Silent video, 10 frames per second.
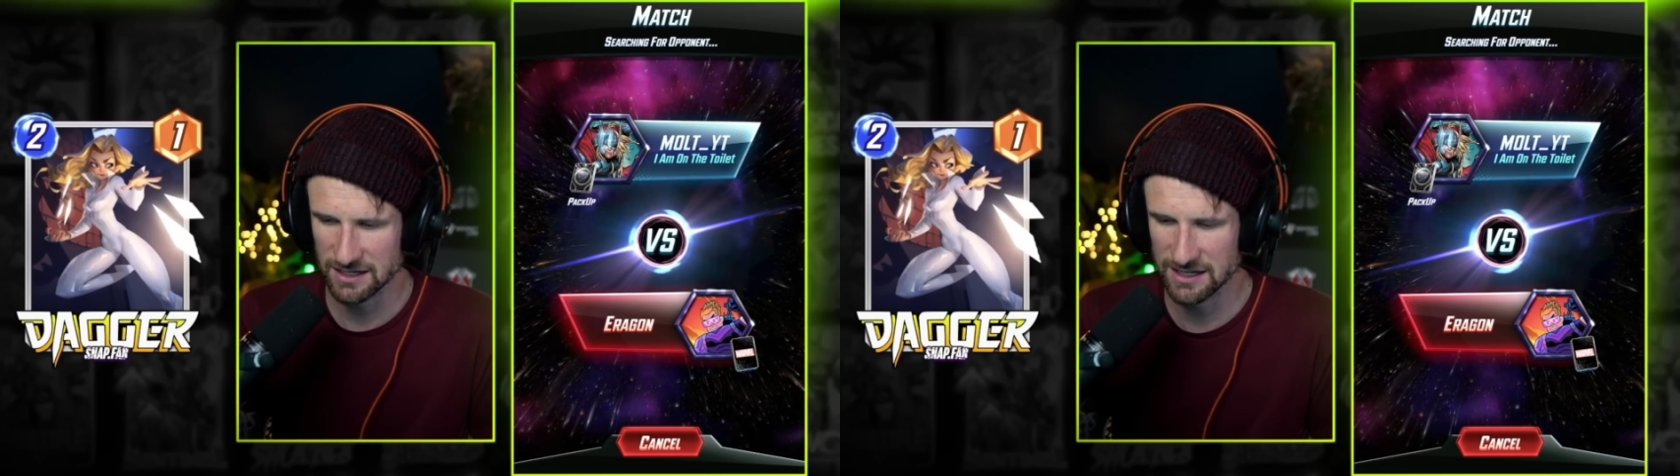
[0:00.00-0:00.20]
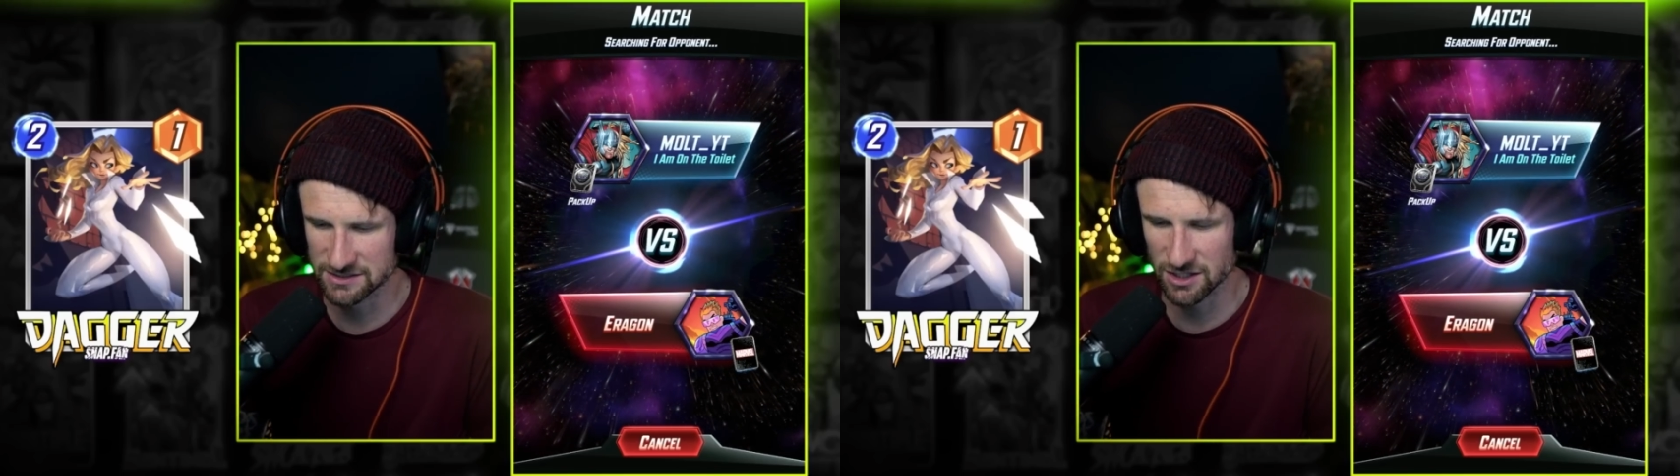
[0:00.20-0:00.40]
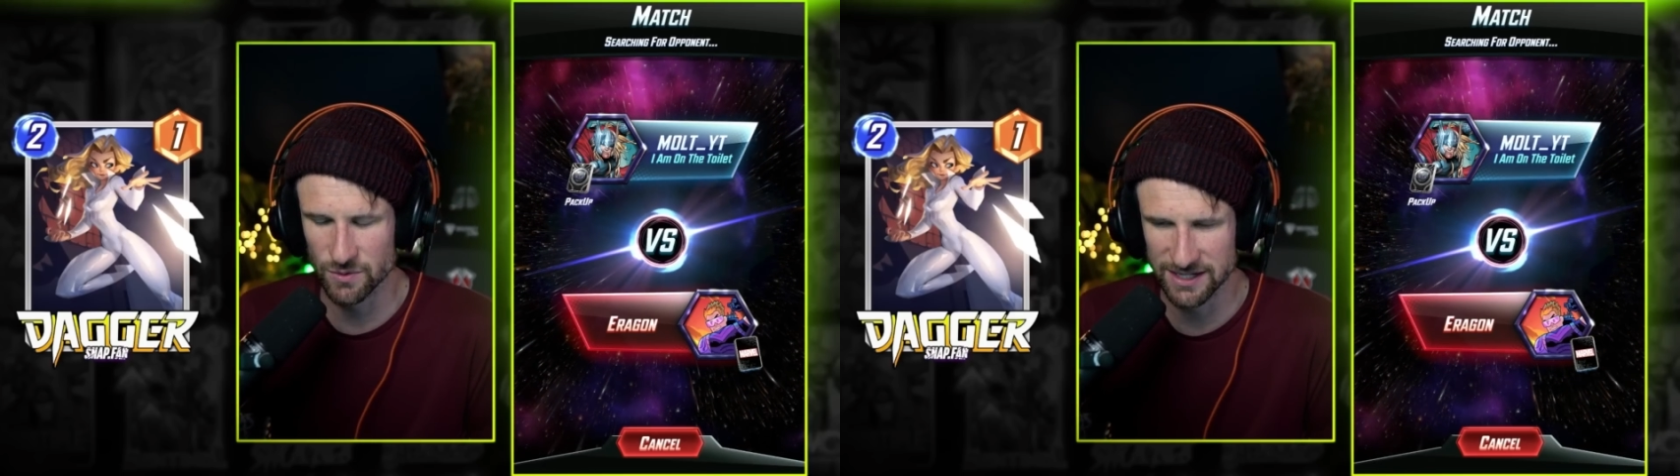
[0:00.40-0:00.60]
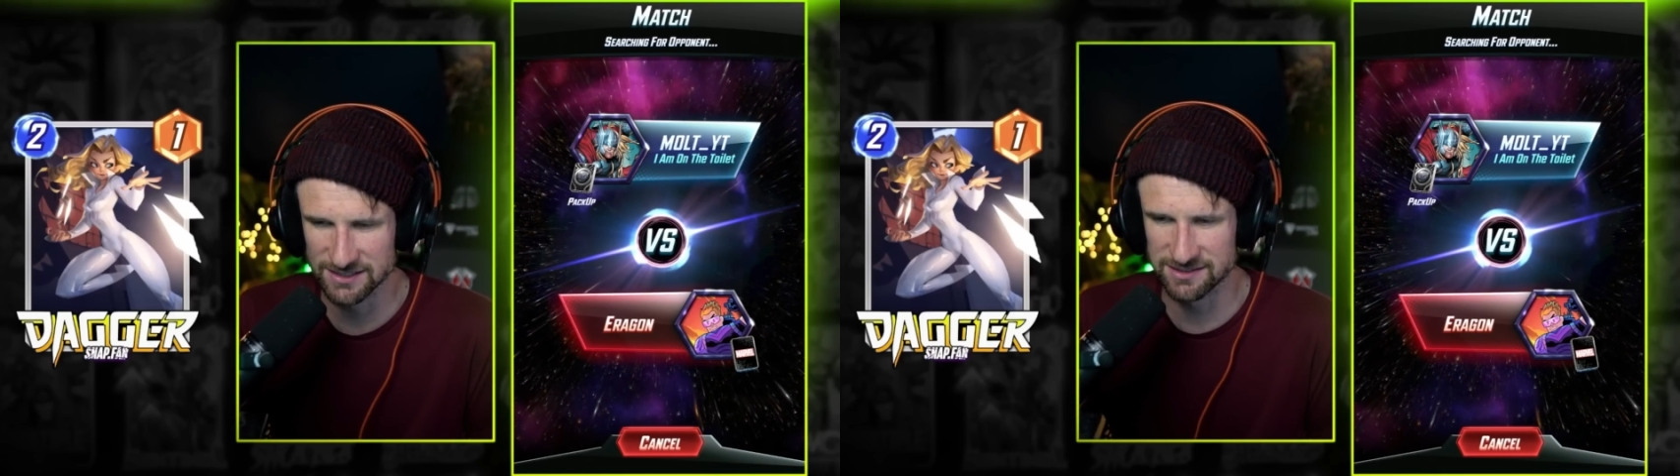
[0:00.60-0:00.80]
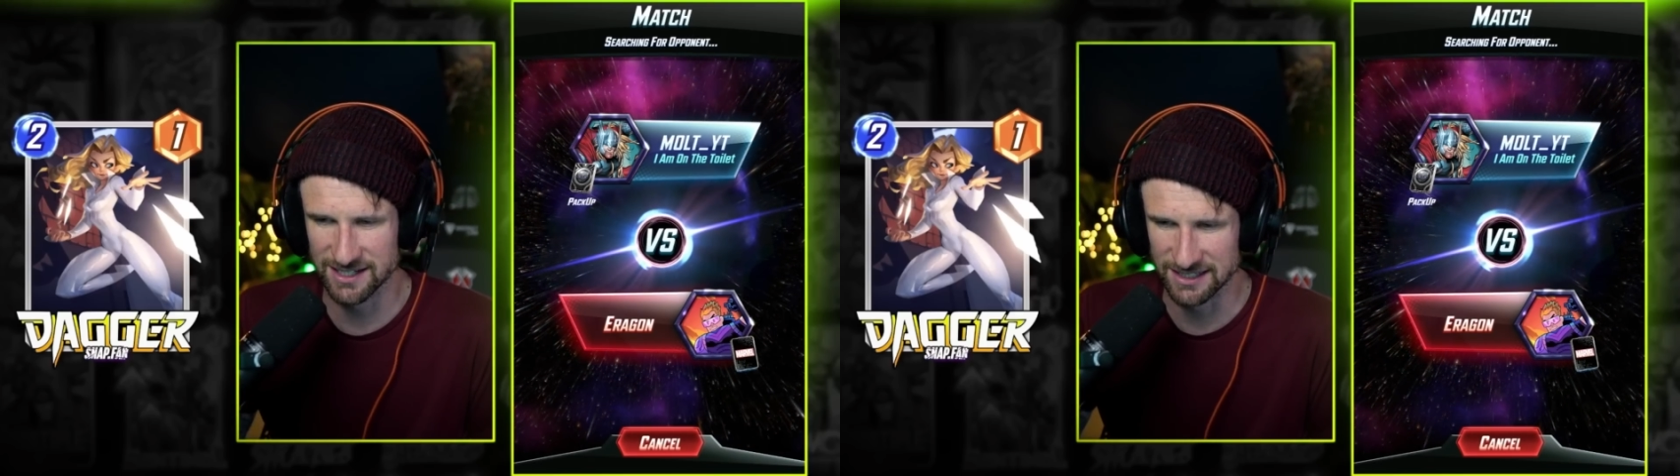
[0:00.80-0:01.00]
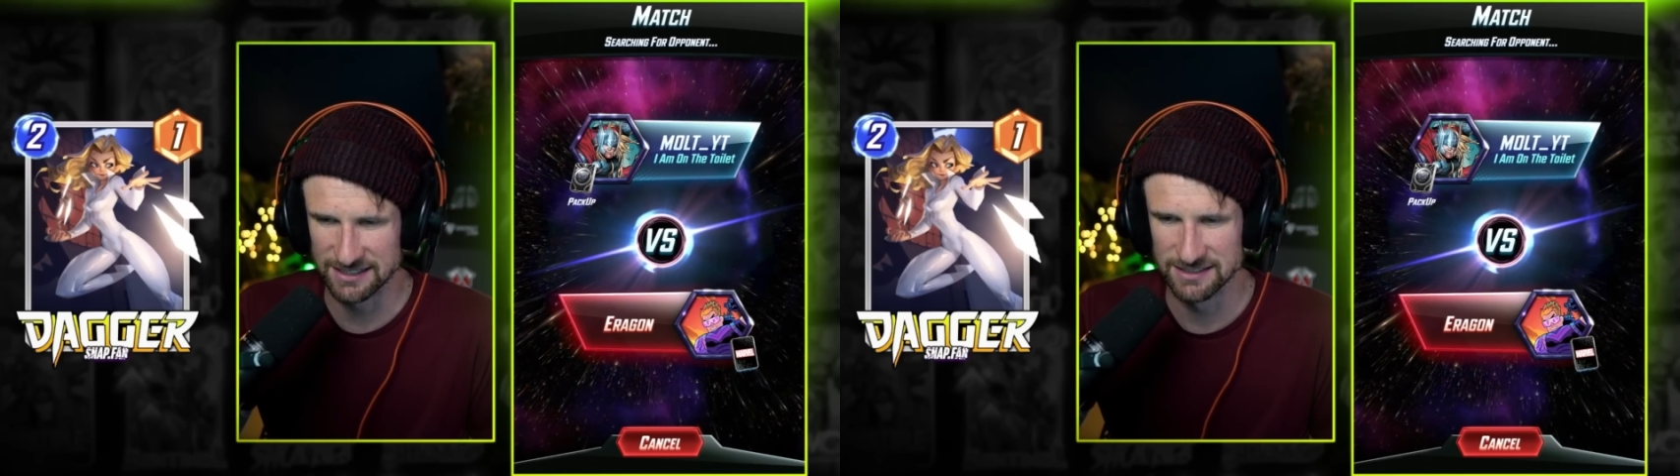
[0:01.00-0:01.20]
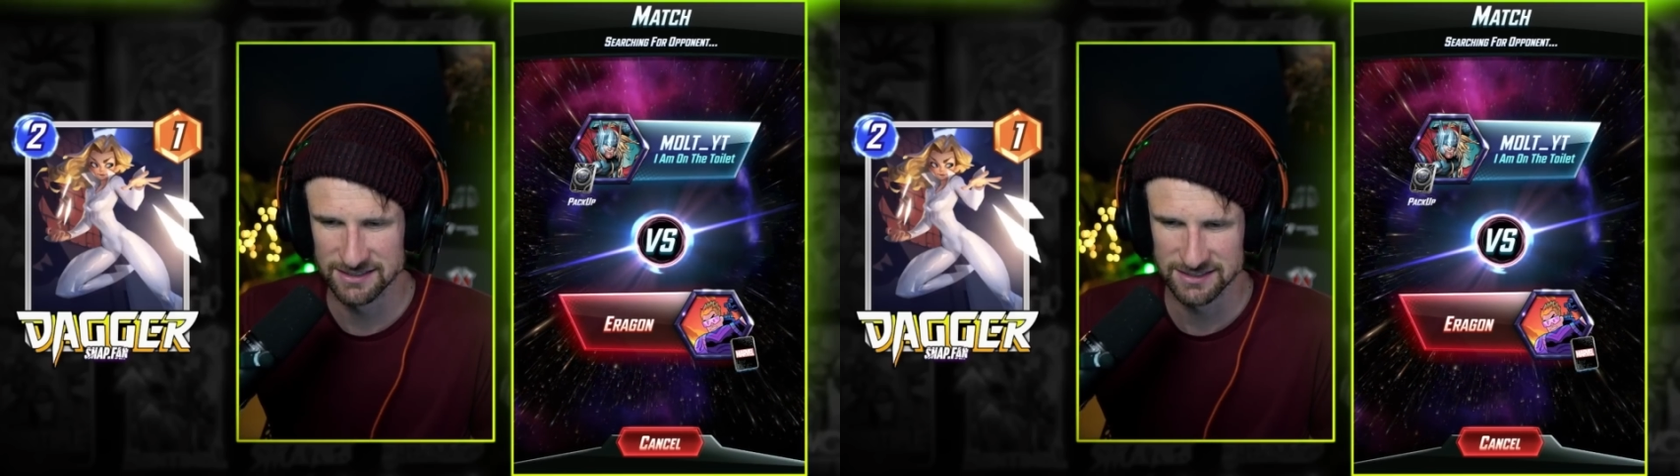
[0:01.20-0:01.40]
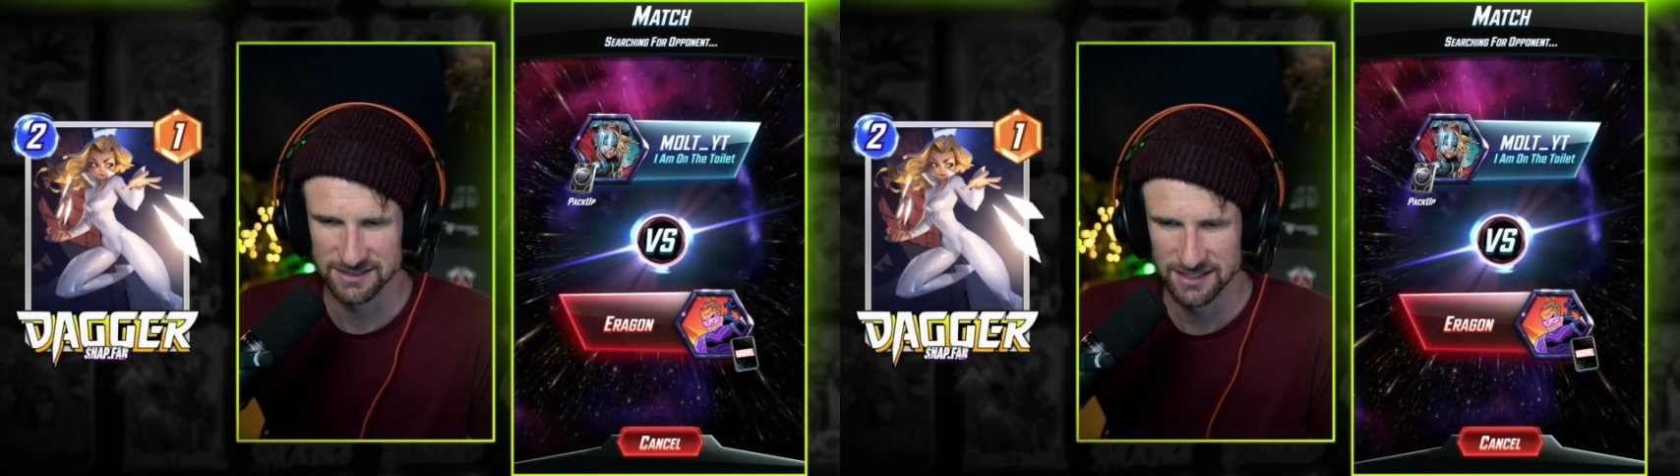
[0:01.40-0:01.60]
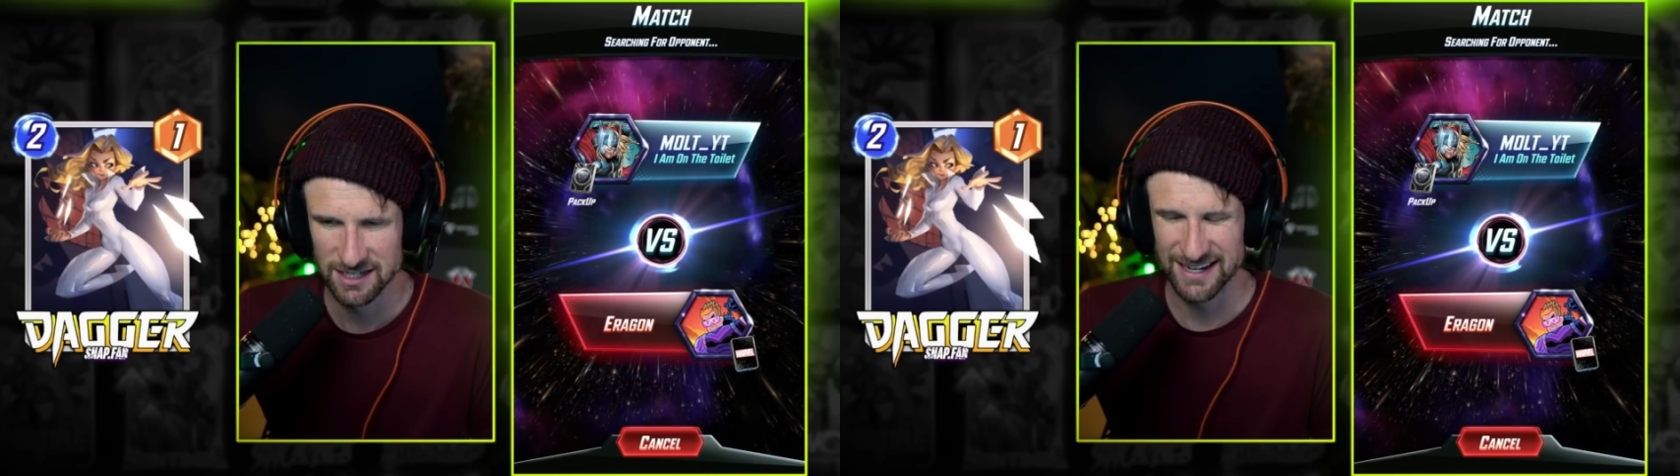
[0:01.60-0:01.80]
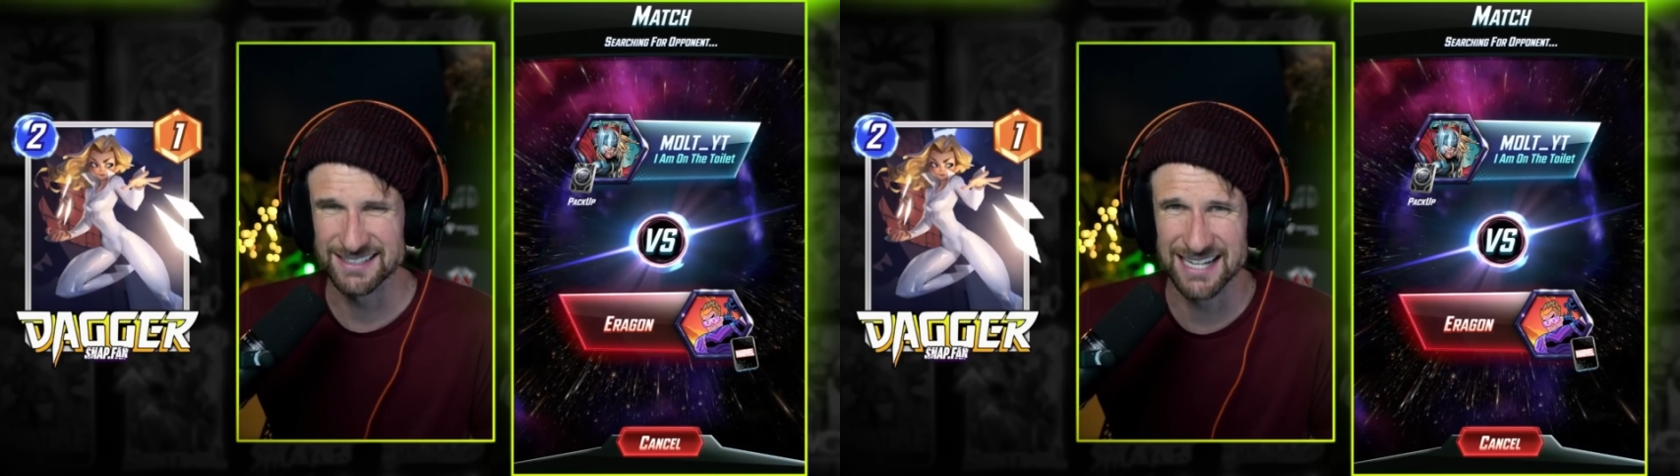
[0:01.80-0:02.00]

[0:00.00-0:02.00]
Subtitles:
always like, it's